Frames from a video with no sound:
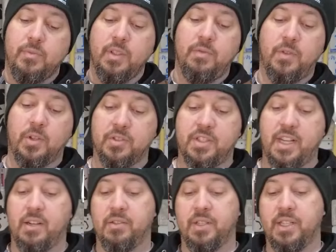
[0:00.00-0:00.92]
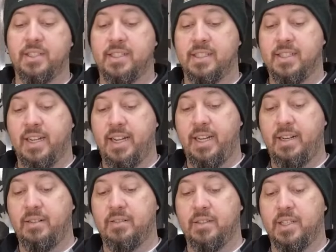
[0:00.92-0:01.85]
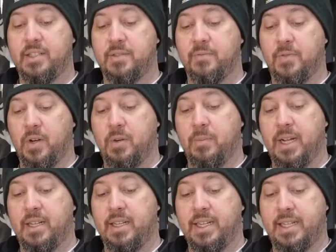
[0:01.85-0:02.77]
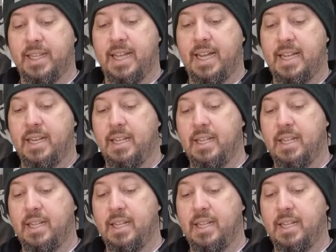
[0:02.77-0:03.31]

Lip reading: Folds down nice and tight, nice and firm. I like that.